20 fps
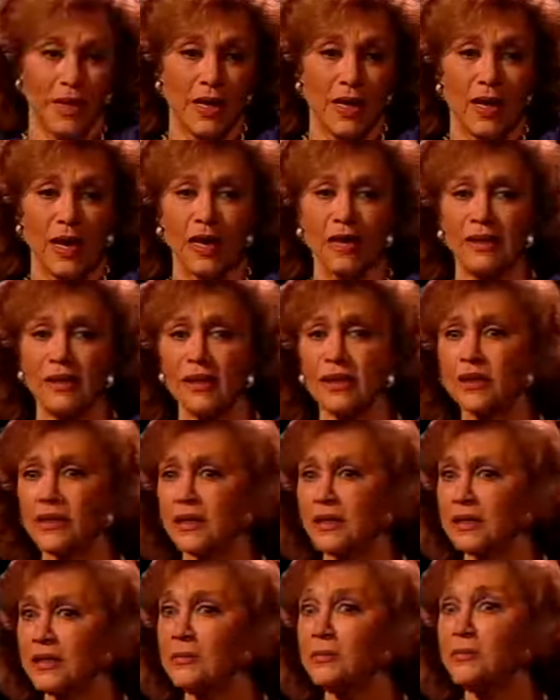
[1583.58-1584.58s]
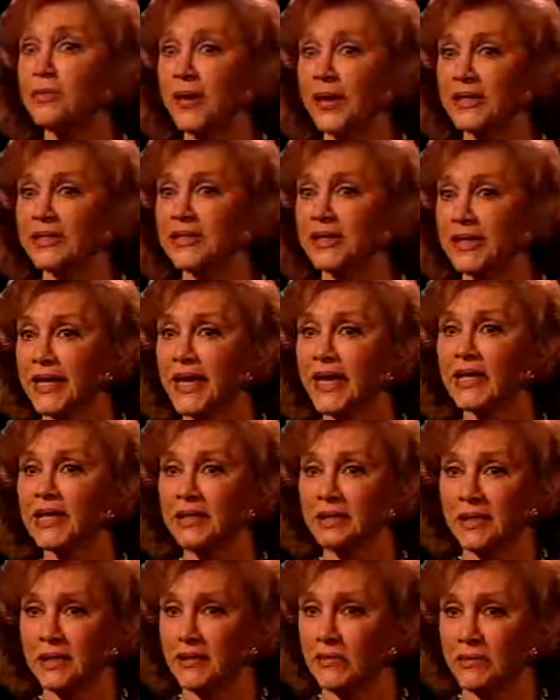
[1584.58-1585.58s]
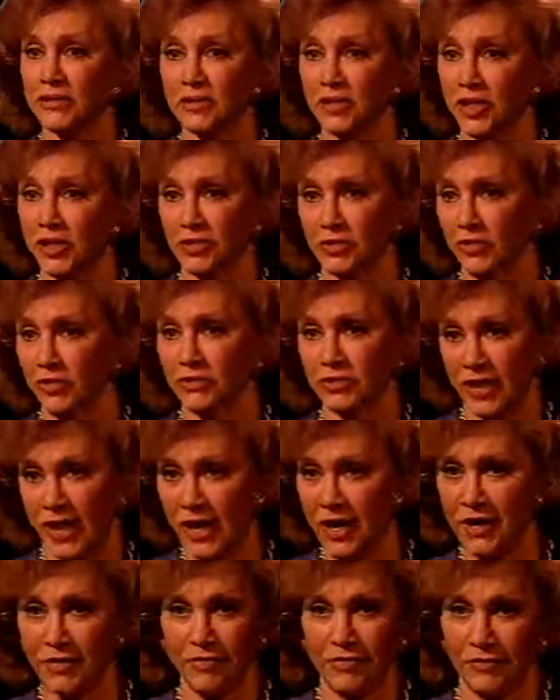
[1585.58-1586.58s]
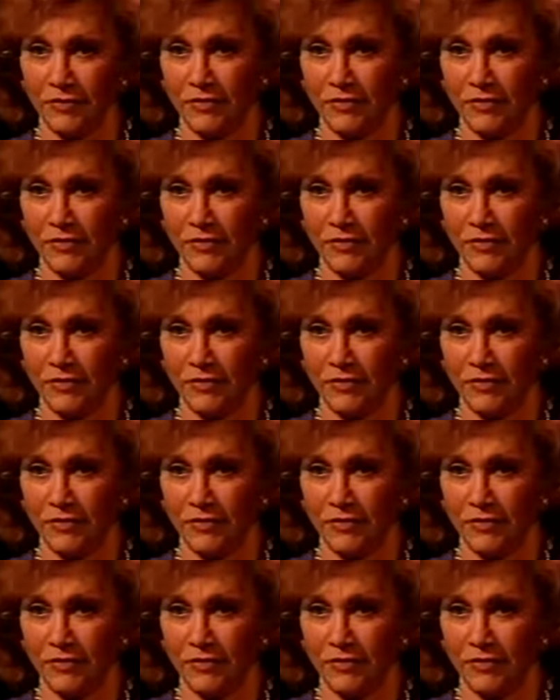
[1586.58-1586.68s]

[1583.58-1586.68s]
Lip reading: I think a little practicality, which I don't have.